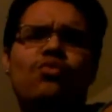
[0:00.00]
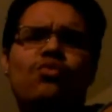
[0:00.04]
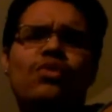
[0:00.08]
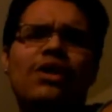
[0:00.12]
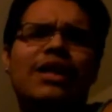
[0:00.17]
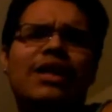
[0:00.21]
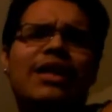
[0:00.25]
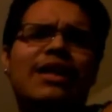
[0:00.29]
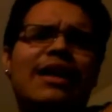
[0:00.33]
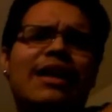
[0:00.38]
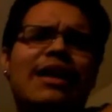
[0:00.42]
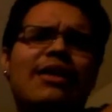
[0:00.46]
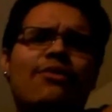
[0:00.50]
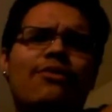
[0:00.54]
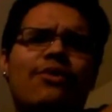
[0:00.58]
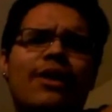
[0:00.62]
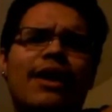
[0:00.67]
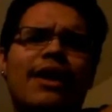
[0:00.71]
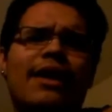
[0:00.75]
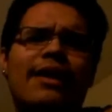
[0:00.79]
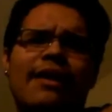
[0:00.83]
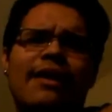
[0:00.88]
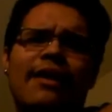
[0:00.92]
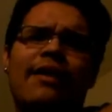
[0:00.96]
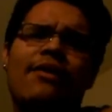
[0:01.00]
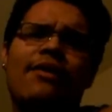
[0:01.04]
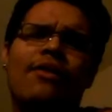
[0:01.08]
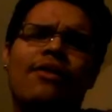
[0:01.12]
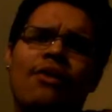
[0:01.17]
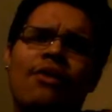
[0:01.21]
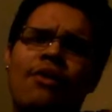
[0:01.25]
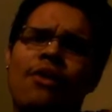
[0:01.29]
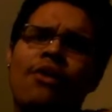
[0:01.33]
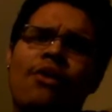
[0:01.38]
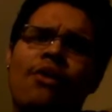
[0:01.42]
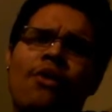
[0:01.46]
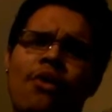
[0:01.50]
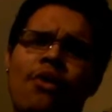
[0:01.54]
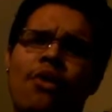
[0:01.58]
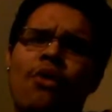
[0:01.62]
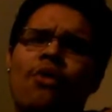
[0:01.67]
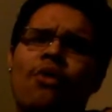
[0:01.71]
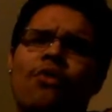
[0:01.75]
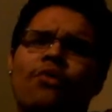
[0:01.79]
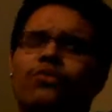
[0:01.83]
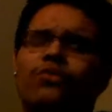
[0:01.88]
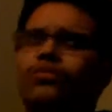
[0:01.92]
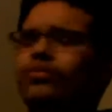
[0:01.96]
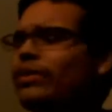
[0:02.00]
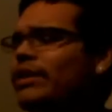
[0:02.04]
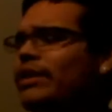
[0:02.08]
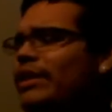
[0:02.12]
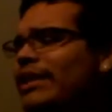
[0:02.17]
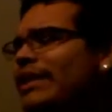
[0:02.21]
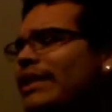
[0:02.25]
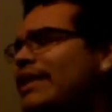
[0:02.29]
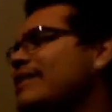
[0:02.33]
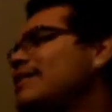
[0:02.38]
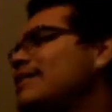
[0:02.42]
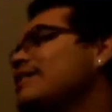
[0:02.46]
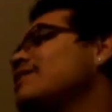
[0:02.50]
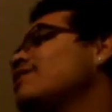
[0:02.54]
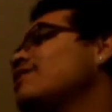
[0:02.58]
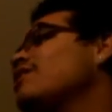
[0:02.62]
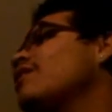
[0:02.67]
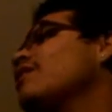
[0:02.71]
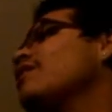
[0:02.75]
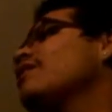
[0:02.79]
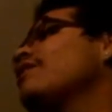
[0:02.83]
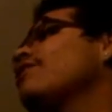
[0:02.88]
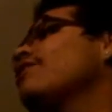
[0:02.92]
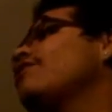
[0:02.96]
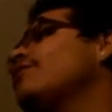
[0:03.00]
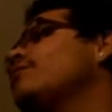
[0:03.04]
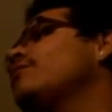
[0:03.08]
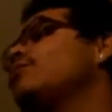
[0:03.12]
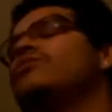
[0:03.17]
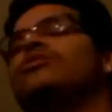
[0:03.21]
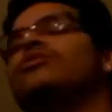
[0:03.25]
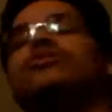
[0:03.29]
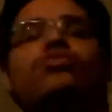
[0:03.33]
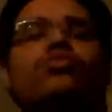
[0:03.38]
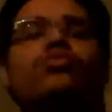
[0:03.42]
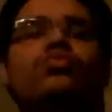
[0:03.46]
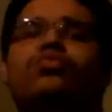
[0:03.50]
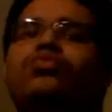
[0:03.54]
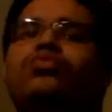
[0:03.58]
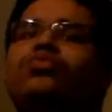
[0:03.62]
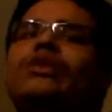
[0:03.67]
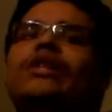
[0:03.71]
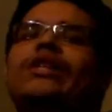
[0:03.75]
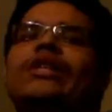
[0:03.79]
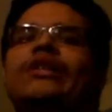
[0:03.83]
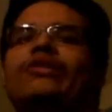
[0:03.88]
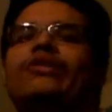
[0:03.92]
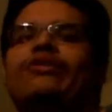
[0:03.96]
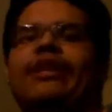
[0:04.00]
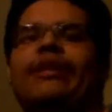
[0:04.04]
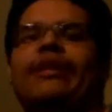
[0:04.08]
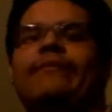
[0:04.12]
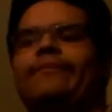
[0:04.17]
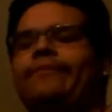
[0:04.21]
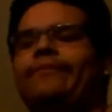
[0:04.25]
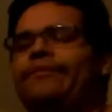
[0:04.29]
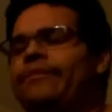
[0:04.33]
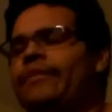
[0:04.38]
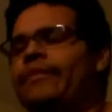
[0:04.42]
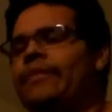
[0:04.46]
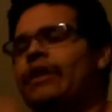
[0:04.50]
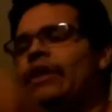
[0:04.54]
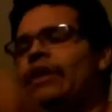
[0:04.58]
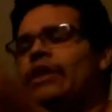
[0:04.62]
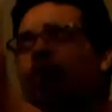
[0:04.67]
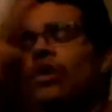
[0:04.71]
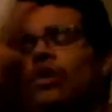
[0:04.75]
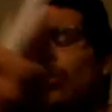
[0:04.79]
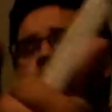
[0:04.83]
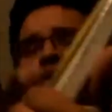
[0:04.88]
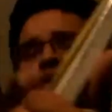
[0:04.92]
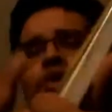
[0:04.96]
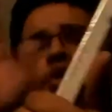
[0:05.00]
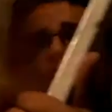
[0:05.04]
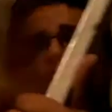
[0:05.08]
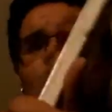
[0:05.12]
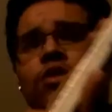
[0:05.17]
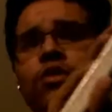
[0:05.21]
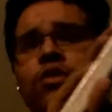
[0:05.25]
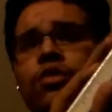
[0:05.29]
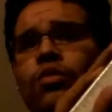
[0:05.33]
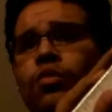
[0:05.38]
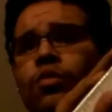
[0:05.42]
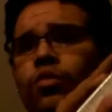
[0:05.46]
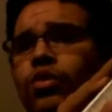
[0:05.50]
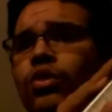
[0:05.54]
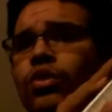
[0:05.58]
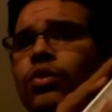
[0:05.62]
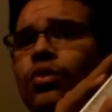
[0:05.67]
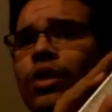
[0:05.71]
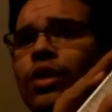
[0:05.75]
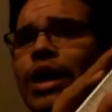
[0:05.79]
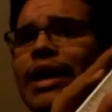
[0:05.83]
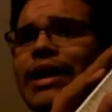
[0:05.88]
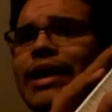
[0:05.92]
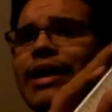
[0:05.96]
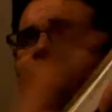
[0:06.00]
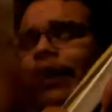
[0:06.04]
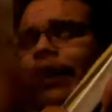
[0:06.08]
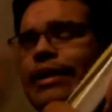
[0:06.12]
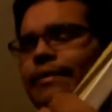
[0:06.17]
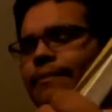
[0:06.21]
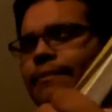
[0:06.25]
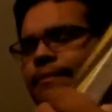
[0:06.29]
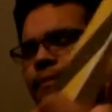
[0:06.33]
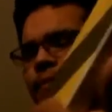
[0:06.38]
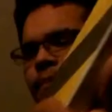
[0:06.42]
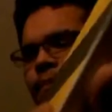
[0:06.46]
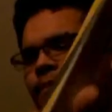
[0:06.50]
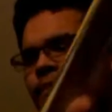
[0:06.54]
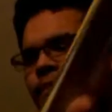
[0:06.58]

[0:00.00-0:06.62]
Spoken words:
Really lightweight, really easy to lock into feebles, really great. Would ride again.